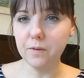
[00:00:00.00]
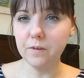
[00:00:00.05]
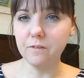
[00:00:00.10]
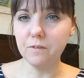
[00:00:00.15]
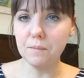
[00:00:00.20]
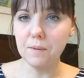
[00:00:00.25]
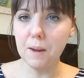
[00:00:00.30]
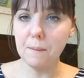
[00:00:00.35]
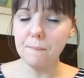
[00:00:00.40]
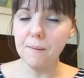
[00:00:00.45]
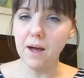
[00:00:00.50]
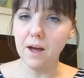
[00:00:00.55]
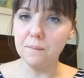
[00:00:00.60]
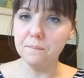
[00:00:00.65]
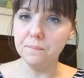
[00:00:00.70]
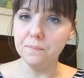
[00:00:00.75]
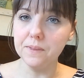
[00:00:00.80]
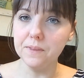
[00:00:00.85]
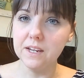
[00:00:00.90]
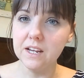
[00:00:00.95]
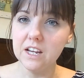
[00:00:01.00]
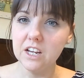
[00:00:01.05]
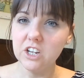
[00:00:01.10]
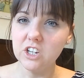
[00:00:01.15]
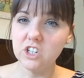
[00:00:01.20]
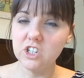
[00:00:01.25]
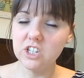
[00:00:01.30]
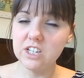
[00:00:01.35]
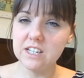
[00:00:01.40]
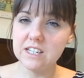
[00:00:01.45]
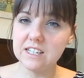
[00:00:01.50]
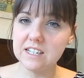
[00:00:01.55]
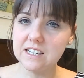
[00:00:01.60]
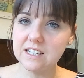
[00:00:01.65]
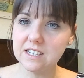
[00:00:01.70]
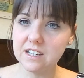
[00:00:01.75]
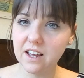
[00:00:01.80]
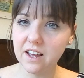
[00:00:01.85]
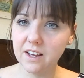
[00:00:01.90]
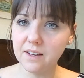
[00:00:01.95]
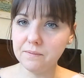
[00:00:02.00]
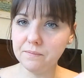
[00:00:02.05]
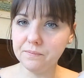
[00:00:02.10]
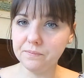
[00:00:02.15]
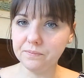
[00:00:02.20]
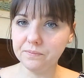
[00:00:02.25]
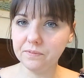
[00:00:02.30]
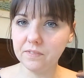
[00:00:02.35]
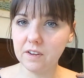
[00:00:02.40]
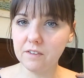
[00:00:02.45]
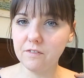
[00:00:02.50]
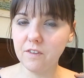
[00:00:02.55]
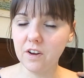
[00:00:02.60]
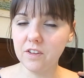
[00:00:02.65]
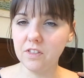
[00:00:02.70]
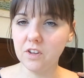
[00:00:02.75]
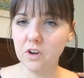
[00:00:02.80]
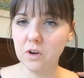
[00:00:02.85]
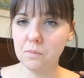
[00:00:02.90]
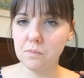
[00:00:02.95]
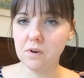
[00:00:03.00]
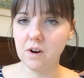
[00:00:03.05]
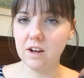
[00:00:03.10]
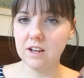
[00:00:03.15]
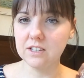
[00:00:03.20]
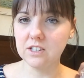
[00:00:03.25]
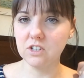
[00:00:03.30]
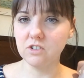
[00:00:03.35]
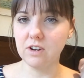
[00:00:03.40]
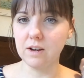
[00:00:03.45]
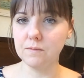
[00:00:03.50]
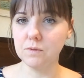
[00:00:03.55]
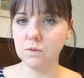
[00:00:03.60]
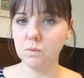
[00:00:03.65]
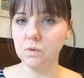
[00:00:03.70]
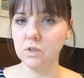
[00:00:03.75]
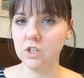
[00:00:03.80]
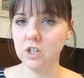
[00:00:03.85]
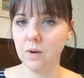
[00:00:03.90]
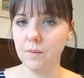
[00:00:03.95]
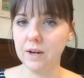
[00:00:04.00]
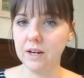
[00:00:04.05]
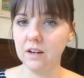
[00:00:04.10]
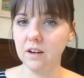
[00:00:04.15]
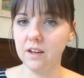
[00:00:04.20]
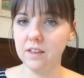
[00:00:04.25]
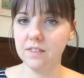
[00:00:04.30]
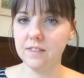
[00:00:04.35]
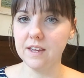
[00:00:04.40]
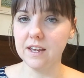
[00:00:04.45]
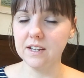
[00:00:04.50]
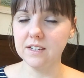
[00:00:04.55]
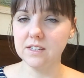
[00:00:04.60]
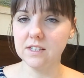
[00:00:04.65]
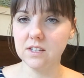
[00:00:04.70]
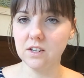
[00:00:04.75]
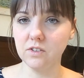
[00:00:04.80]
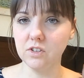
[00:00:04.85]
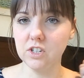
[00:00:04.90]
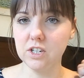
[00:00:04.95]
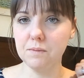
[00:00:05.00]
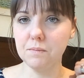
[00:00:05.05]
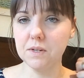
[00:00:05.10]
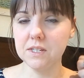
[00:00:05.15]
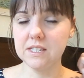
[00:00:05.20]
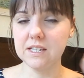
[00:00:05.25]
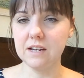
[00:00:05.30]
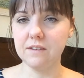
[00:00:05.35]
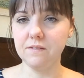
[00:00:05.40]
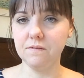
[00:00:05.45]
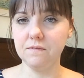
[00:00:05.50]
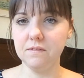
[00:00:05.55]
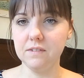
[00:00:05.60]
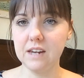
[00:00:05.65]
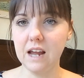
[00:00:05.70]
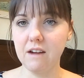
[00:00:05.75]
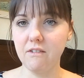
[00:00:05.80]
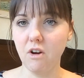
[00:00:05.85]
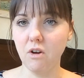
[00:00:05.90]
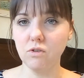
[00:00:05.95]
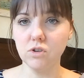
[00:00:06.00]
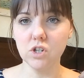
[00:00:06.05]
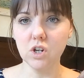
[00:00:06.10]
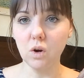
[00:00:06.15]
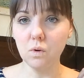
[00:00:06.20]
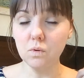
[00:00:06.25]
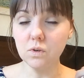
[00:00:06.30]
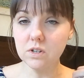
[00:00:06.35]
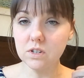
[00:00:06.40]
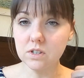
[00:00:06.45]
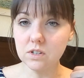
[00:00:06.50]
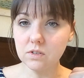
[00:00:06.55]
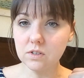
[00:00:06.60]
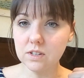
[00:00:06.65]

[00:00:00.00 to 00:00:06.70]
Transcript: But for my mum, she did find that her bra straps were showing like this, so she must have narrow shoulders or